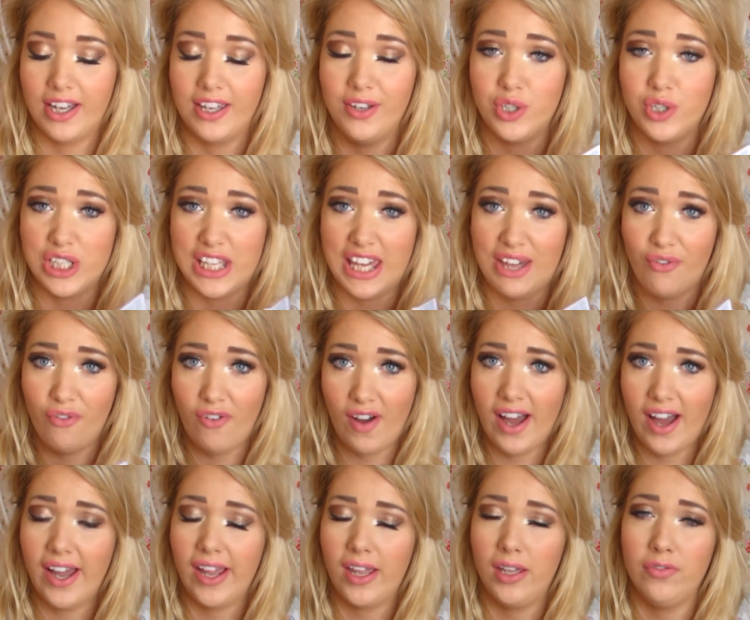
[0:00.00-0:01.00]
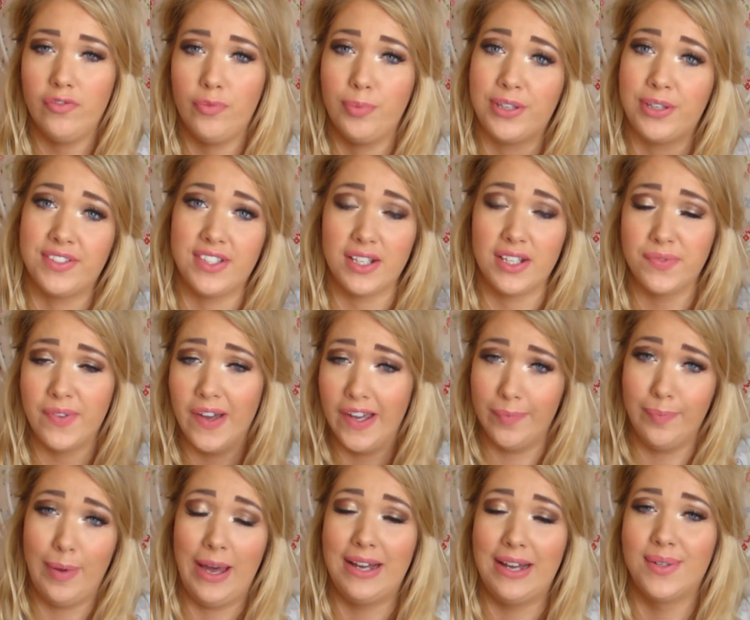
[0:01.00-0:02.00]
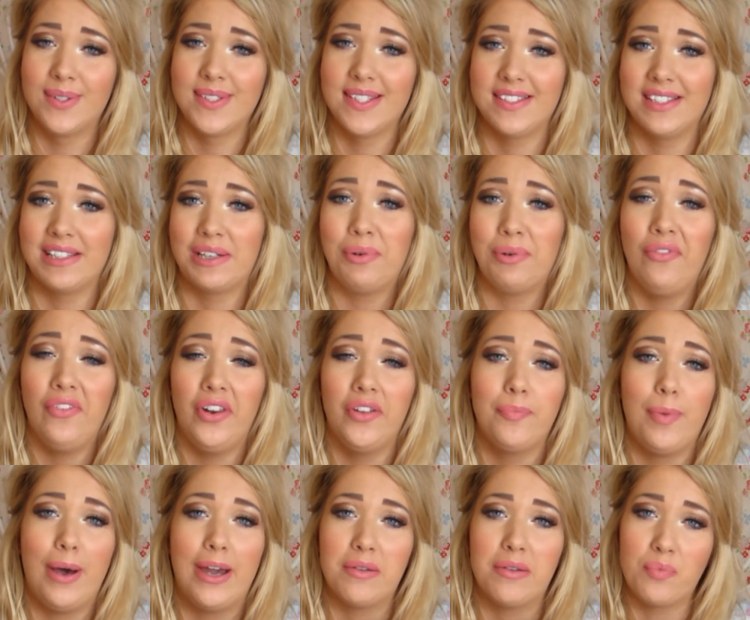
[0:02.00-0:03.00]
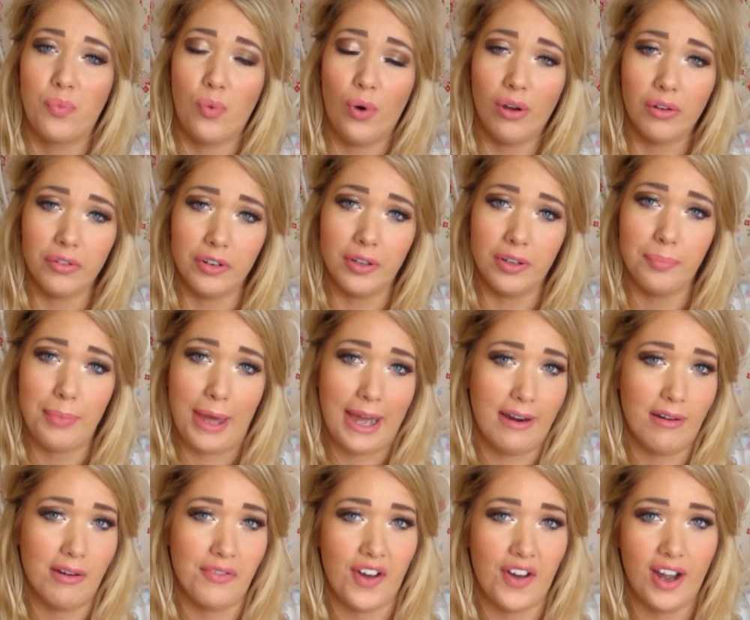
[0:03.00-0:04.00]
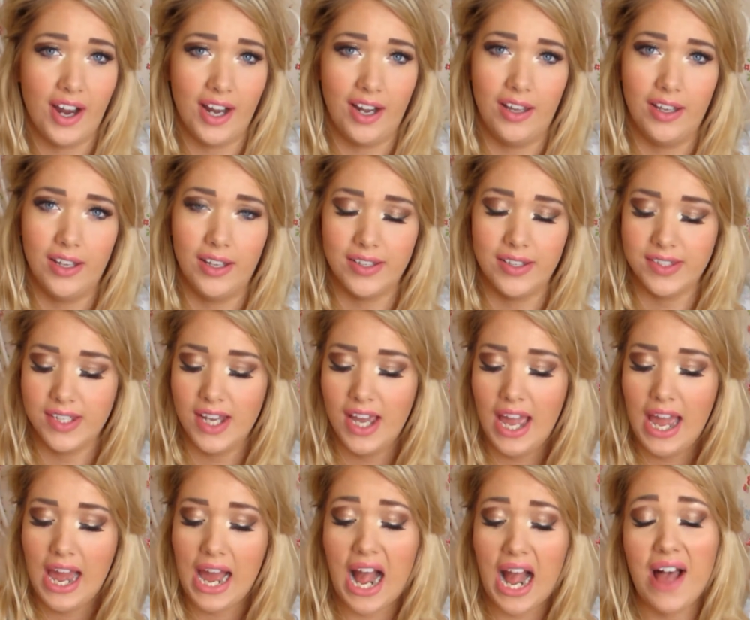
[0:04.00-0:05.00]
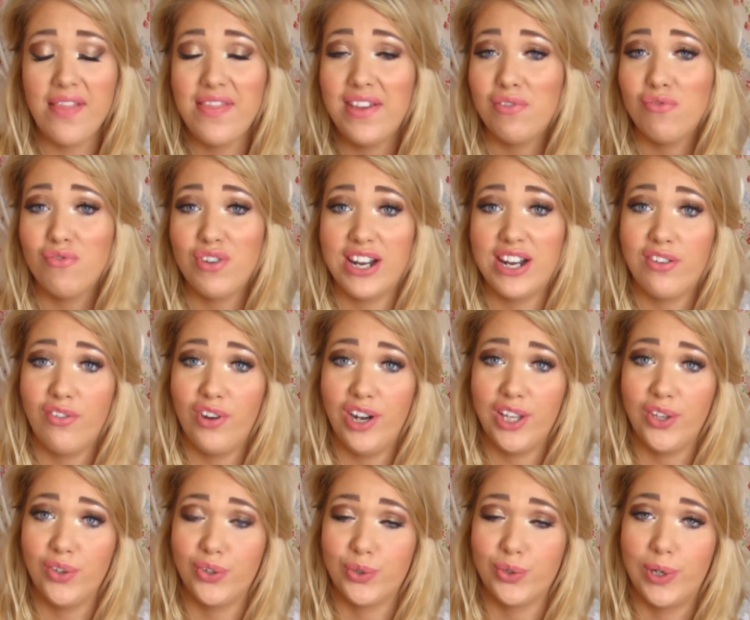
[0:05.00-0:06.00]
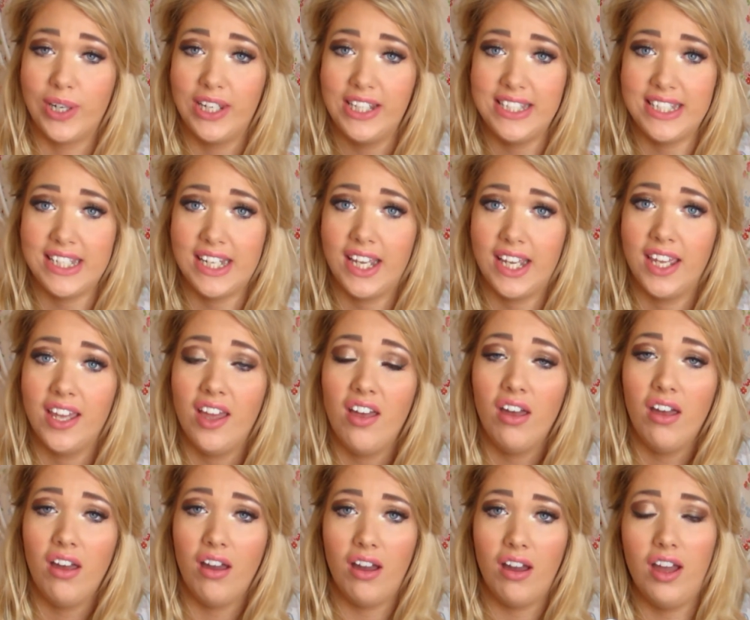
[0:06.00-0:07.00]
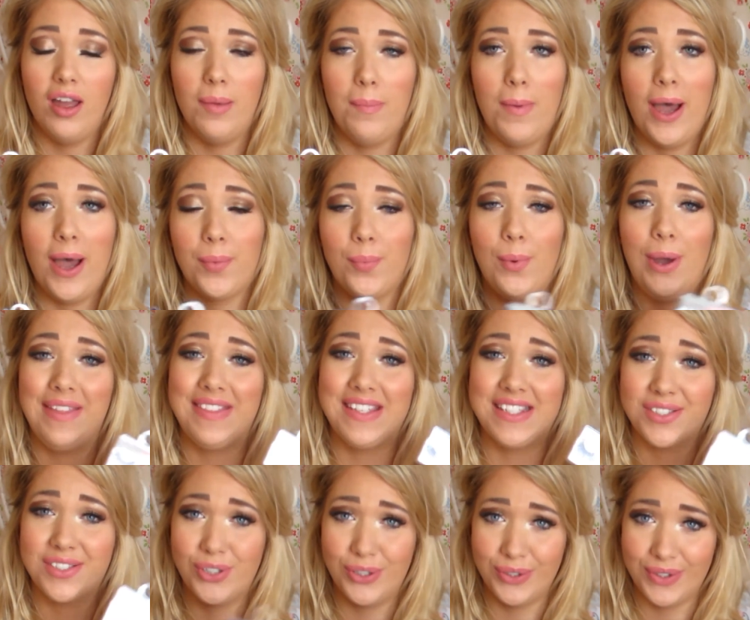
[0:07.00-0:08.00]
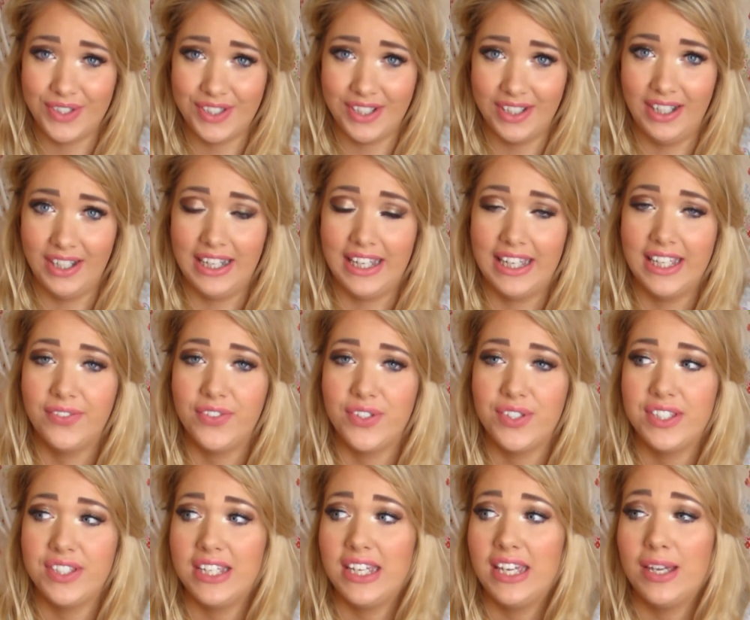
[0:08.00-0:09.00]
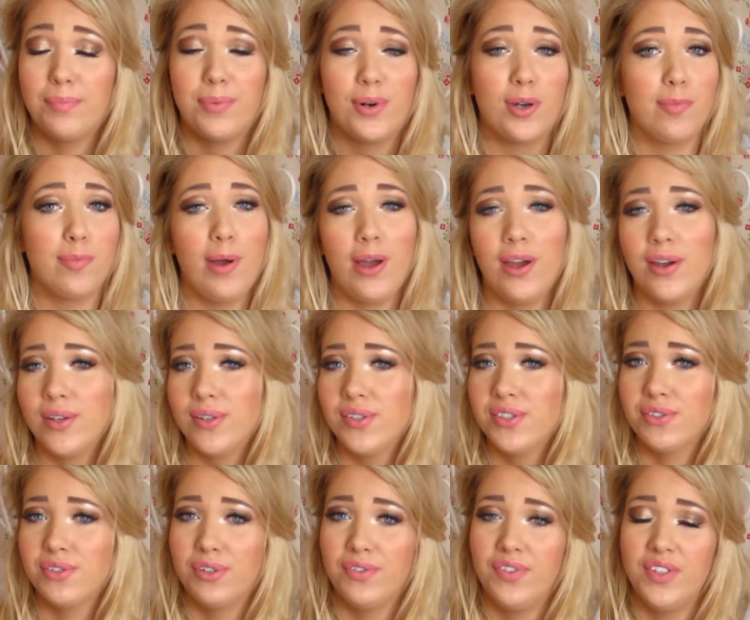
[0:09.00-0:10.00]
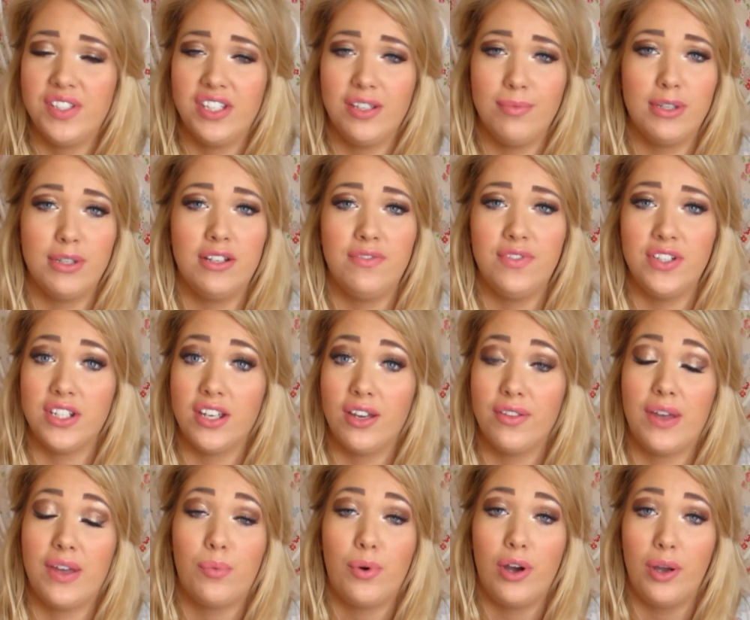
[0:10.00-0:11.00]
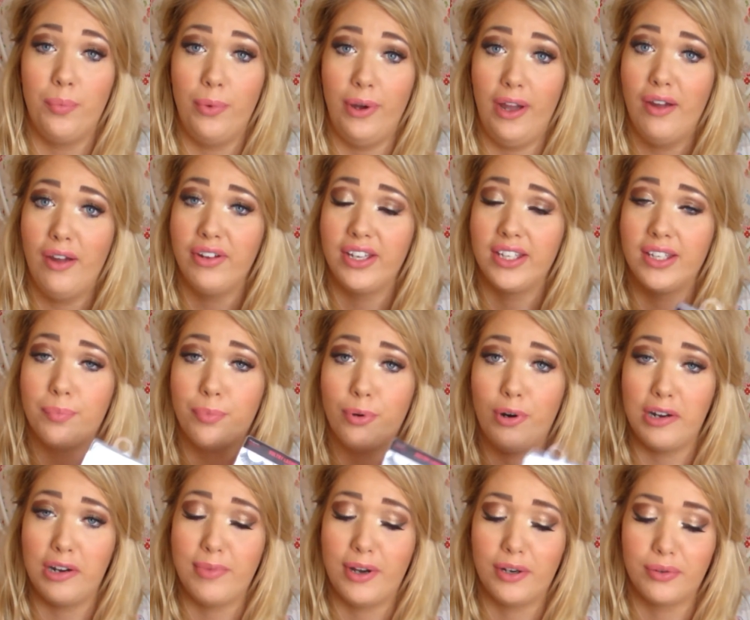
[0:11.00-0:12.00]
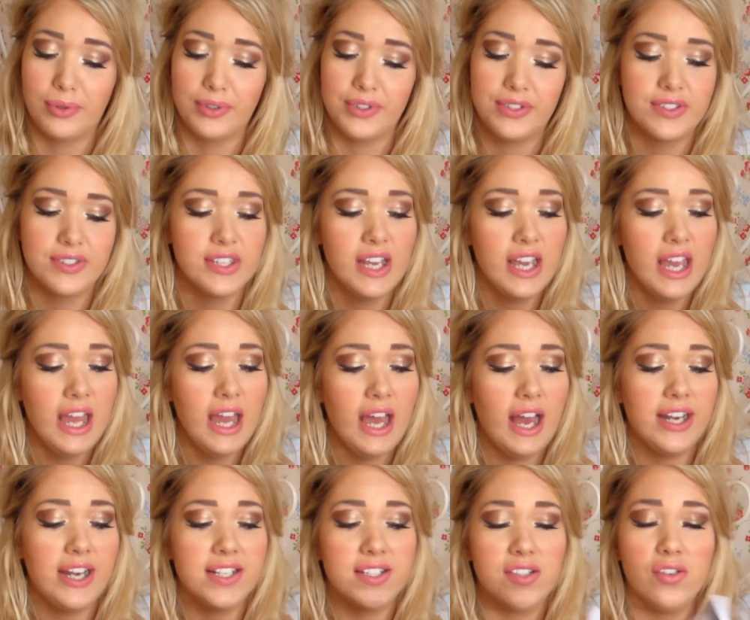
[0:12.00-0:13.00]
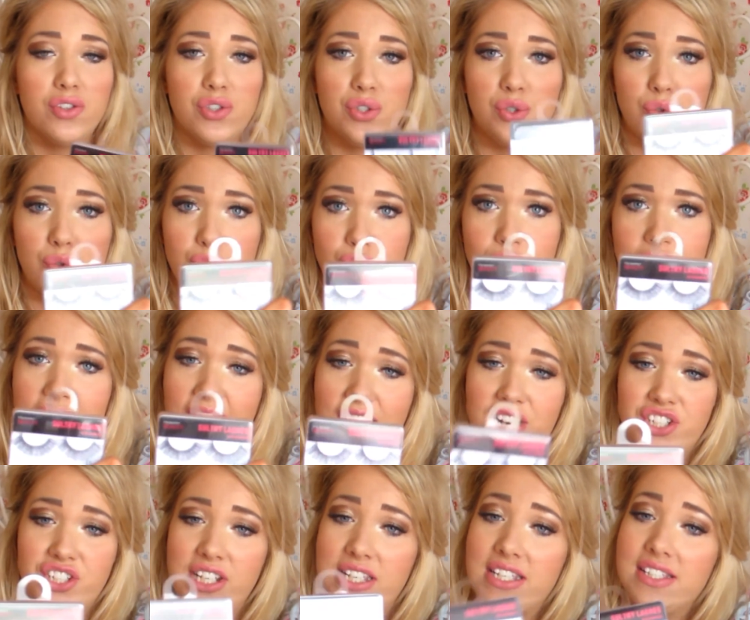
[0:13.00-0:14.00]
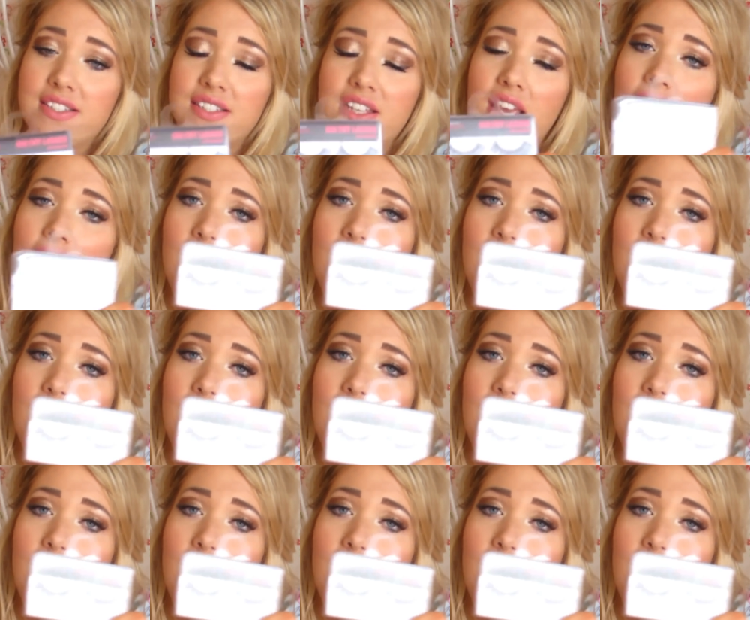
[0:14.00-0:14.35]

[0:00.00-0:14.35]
I usually get 5 because that's £5. It's the equivalent of buying 1 pair of eyeliners, and they're really good quality. I wear these constantly. If you see blog posts or if you see me in a video, they're what I'm wearing, Primark ones, and it's the sultry lashes.